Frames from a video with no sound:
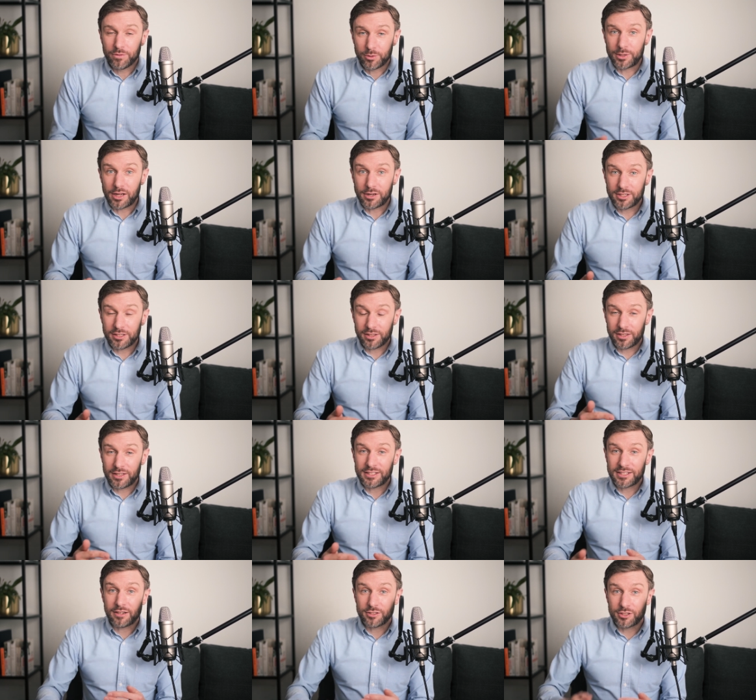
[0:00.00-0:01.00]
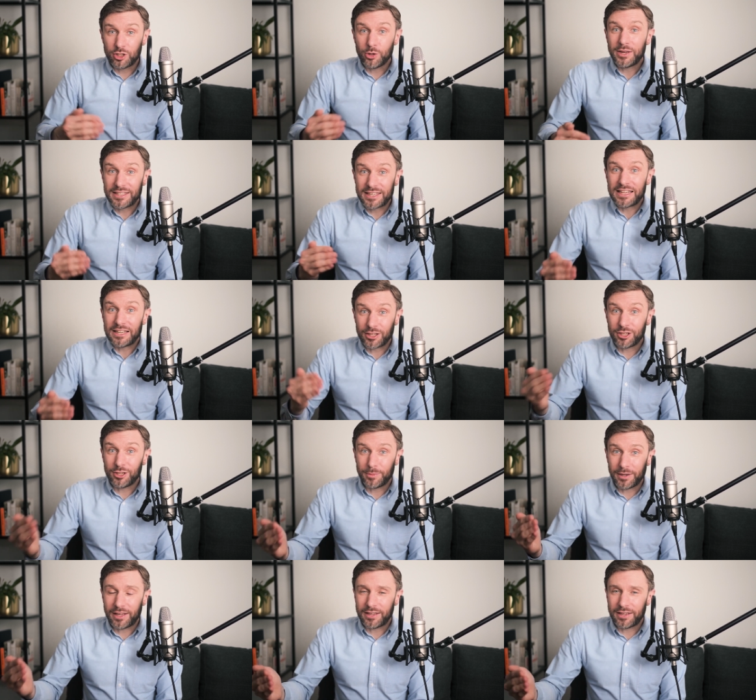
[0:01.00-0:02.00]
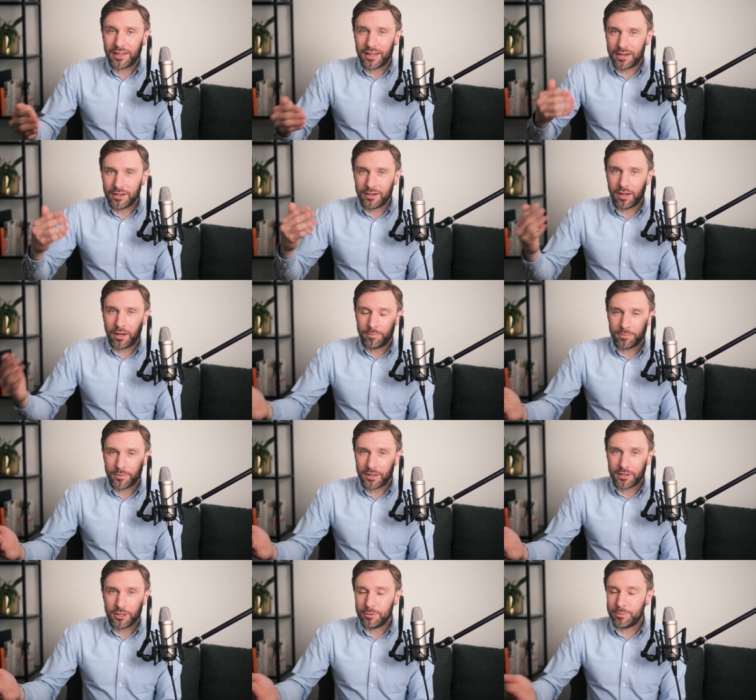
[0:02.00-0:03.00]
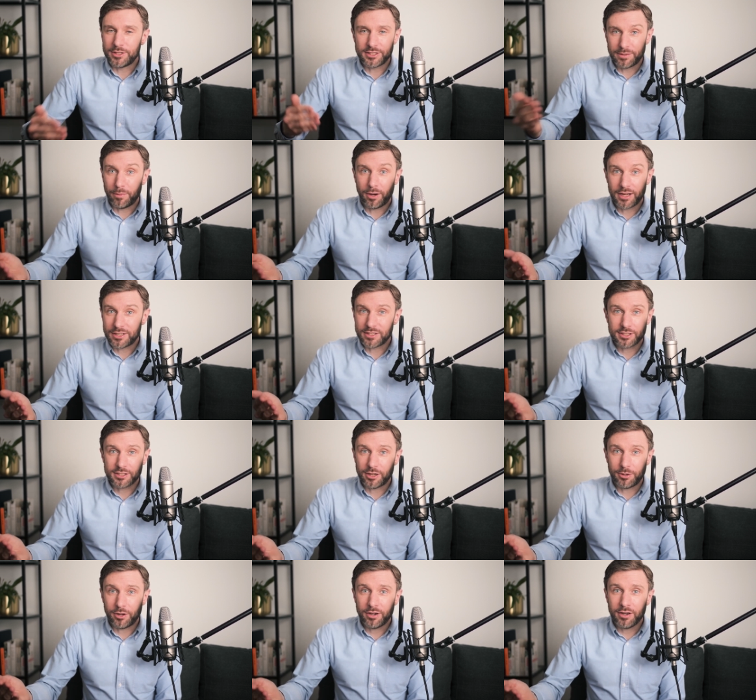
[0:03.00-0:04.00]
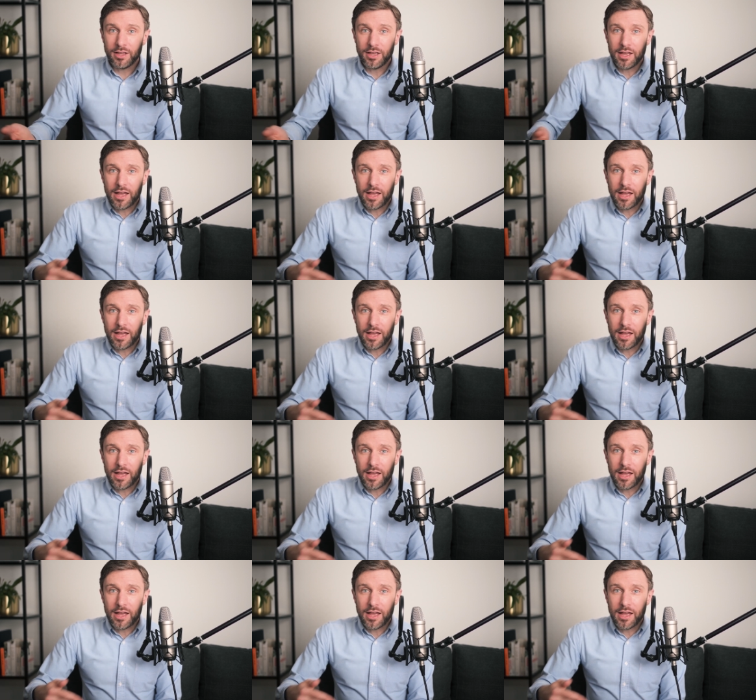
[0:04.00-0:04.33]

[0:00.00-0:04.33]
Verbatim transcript: We noticed that these cells do indeed accumulate in um, in humans, in mice, and so on.